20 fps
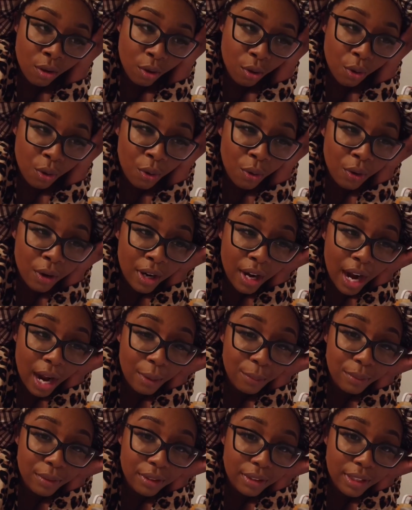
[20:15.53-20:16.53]
Or I
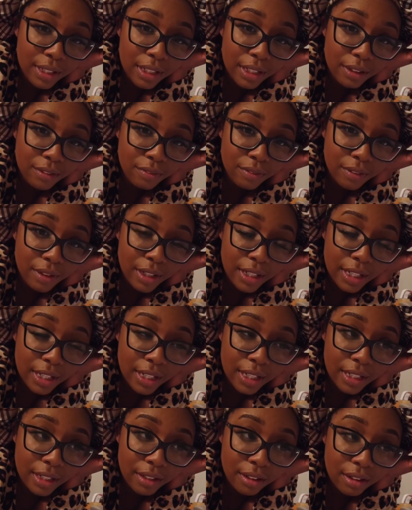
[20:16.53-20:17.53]
would live
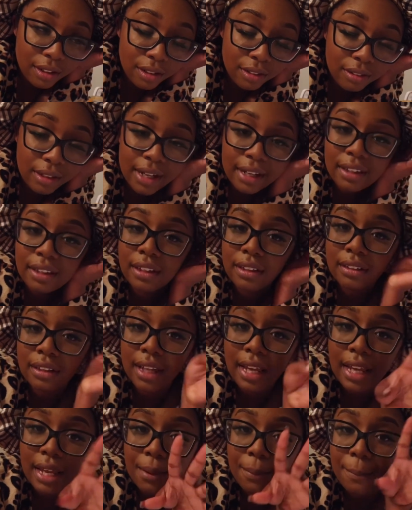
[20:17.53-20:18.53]
in, like, the
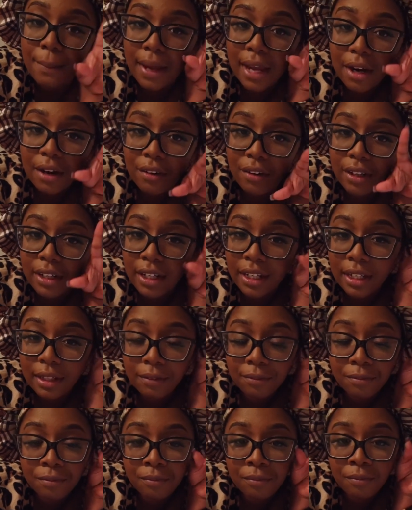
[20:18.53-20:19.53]
Lake Mary
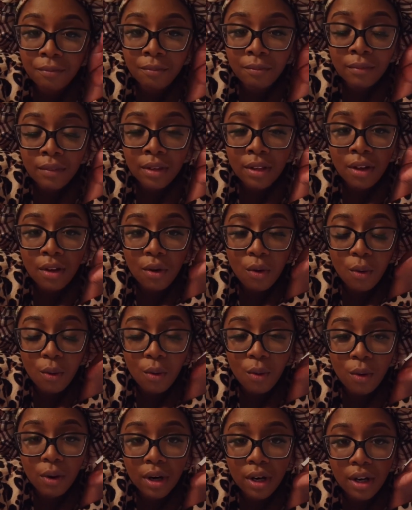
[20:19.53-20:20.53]

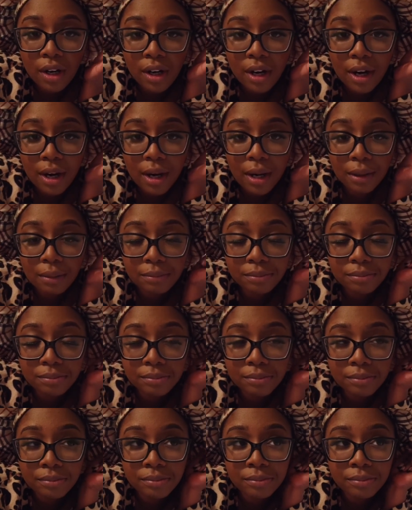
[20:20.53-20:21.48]
or, um...